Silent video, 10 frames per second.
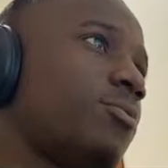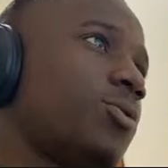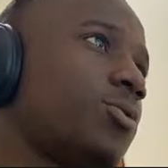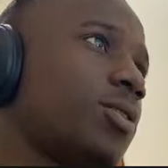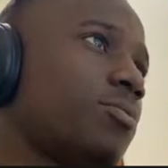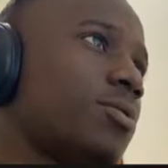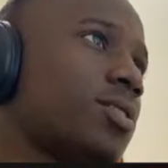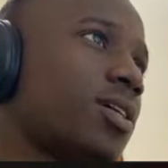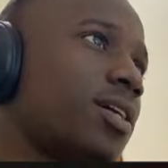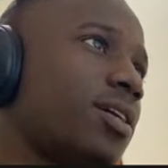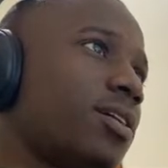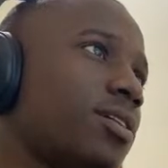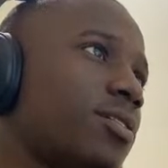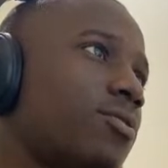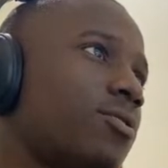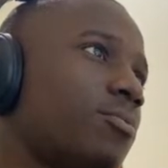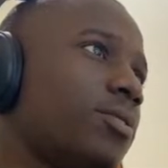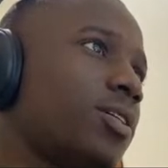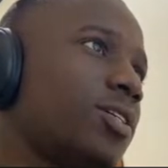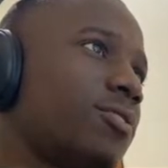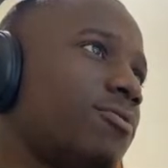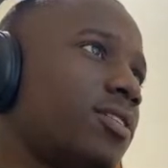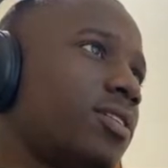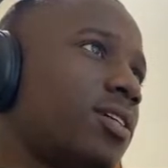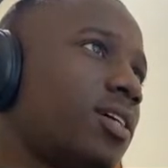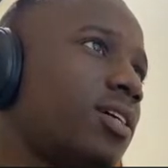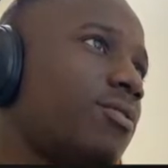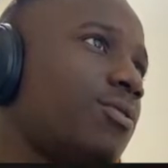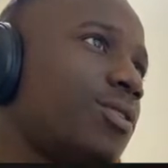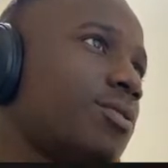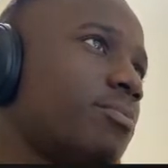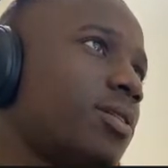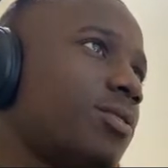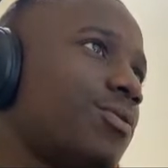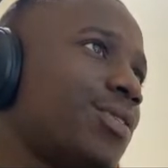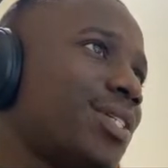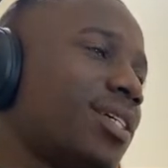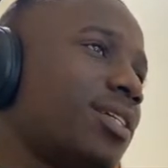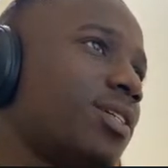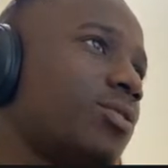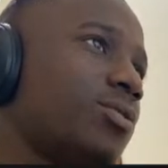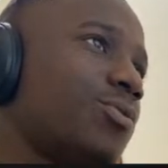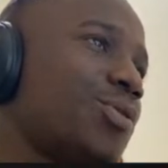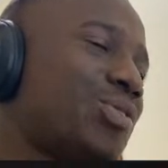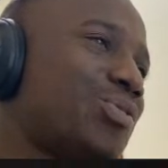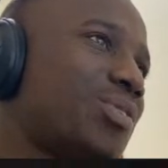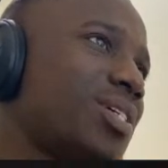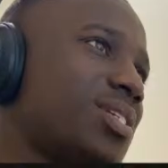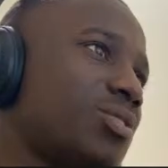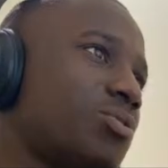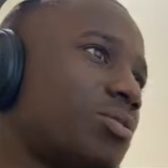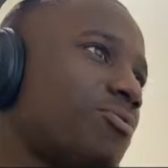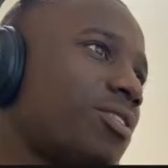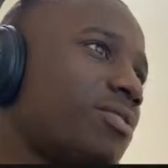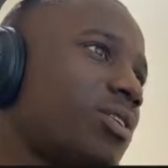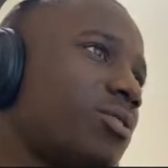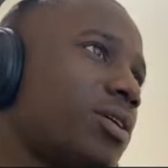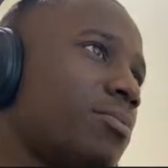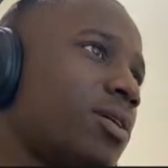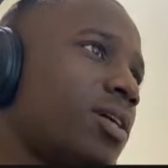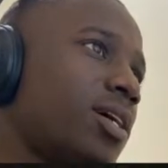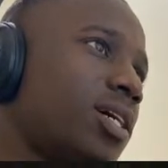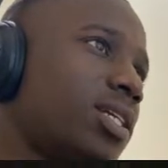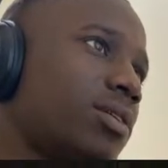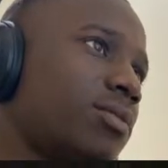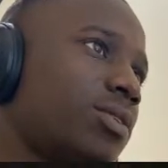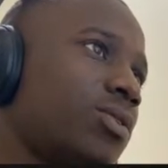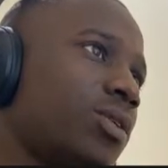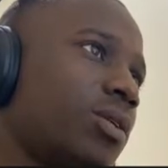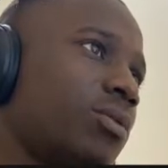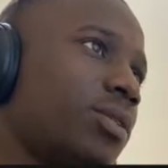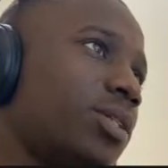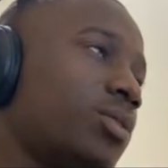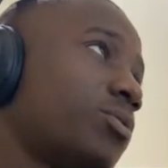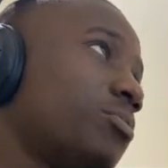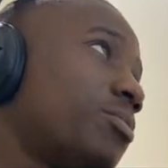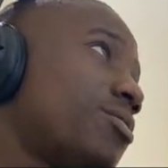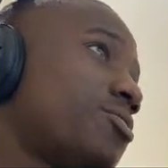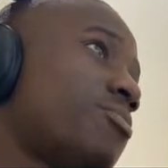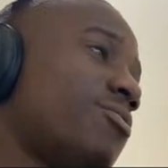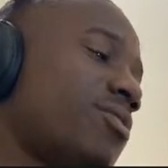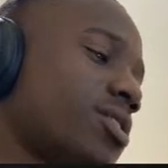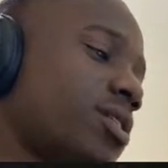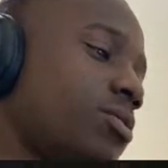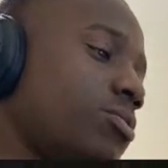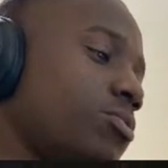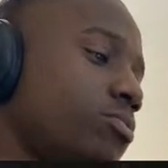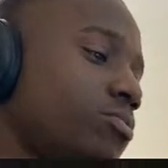We took out this high, dropped, shifted, retraced into a fair value gap, and our drawn liquidity would be this previous day low.